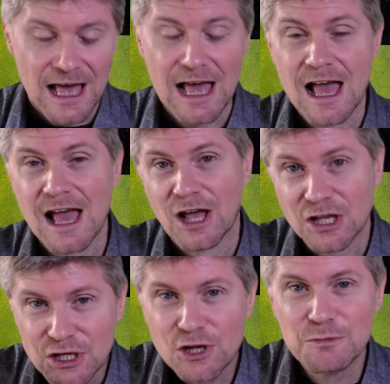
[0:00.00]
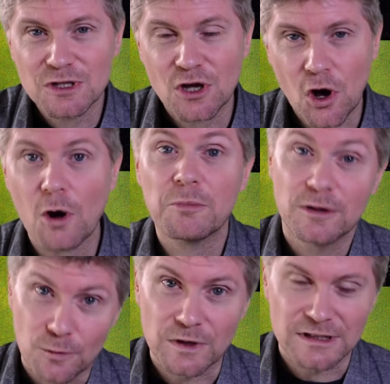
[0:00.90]
A human cop,
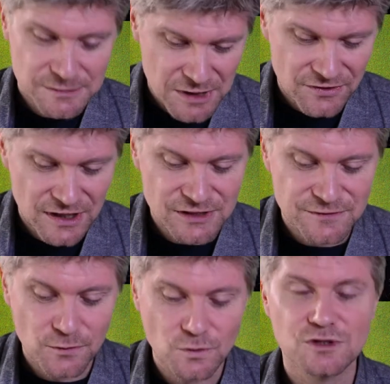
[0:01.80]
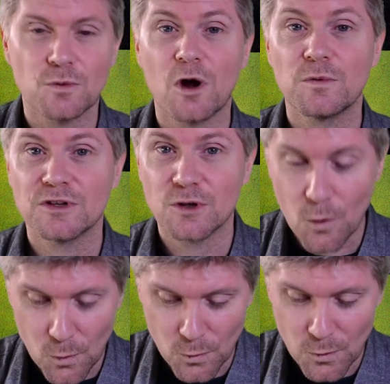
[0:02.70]
Will Smith, is forced to work with an
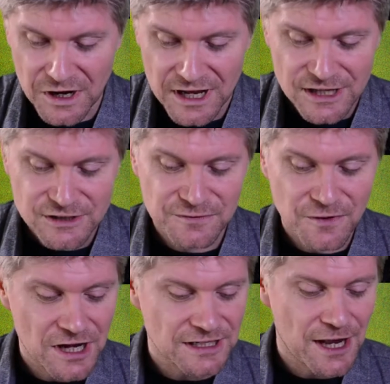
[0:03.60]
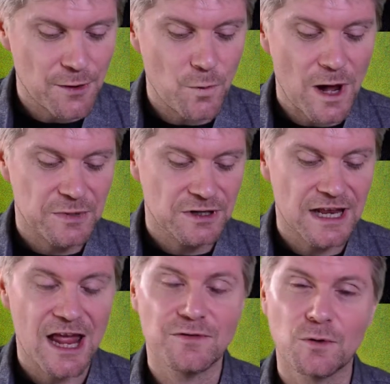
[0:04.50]
orc to find a
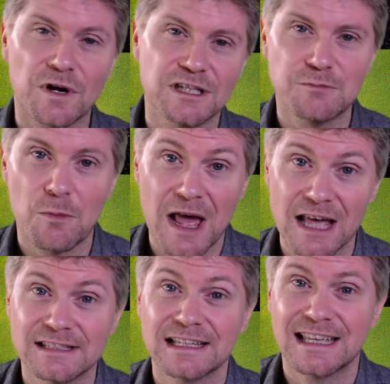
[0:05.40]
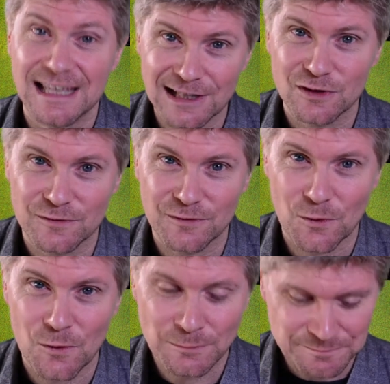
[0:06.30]
weapon everyone is prepared to kill
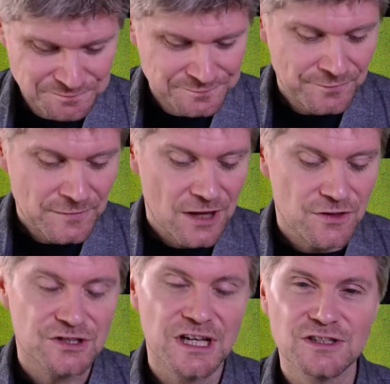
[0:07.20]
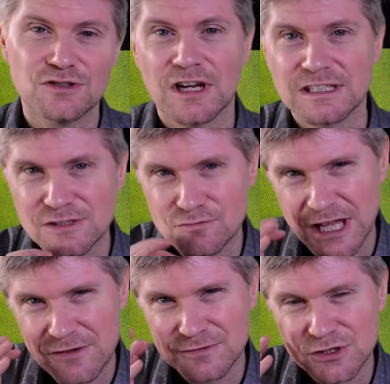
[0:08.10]
for. The teaser trailer doesn't
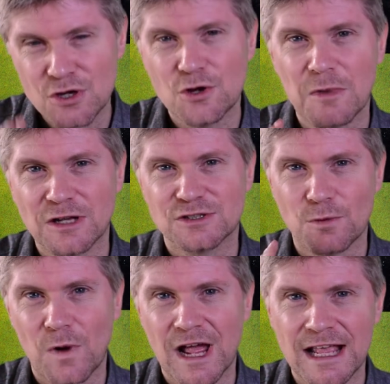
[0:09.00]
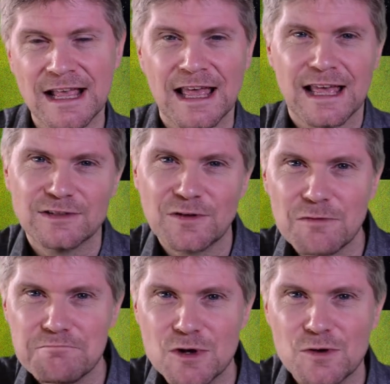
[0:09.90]
give too much away. It's very
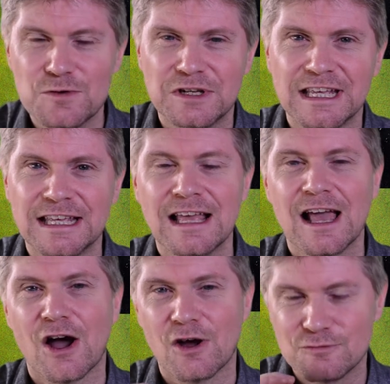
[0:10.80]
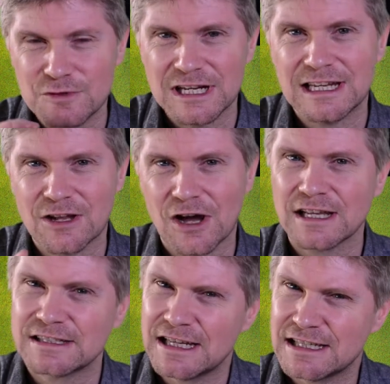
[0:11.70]
moody. I really
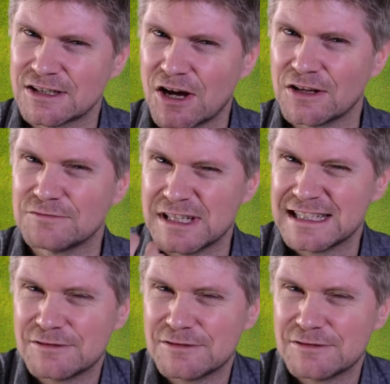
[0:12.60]
liked it. It's kind of